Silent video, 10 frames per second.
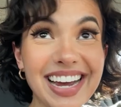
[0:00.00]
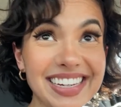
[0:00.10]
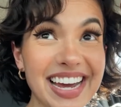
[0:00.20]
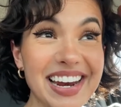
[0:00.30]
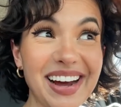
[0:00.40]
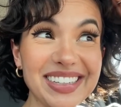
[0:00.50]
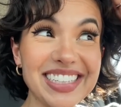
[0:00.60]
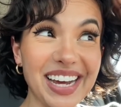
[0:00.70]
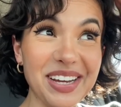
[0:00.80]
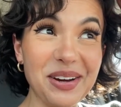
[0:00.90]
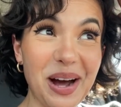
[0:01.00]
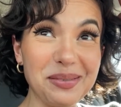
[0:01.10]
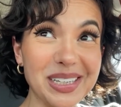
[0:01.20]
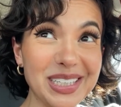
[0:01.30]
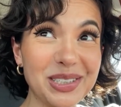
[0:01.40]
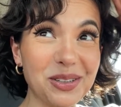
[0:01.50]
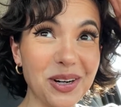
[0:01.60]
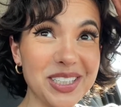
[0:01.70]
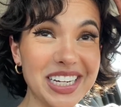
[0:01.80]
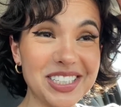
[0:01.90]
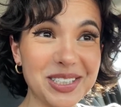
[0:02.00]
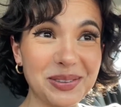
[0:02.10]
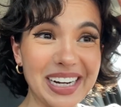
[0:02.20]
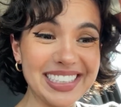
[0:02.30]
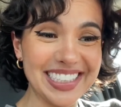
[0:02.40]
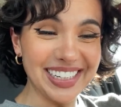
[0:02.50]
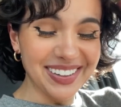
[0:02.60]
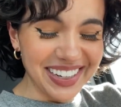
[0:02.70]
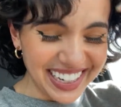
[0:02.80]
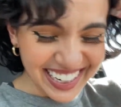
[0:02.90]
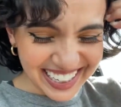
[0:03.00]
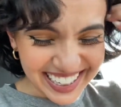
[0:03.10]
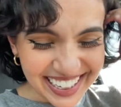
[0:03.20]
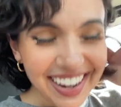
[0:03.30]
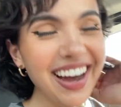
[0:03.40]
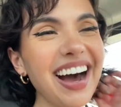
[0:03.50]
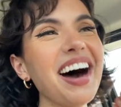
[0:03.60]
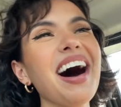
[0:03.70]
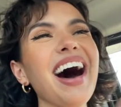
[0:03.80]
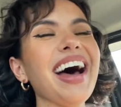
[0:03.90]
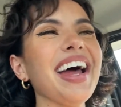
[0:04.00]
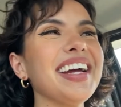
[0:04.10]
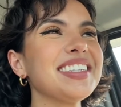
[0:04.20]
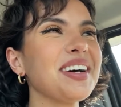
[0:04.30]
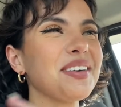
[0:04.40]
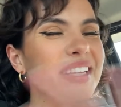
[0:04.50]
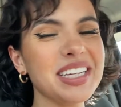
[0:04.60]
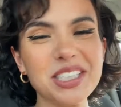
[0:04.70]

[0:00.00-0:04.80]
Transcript: I cannot tell you how many stores I just went to. I totally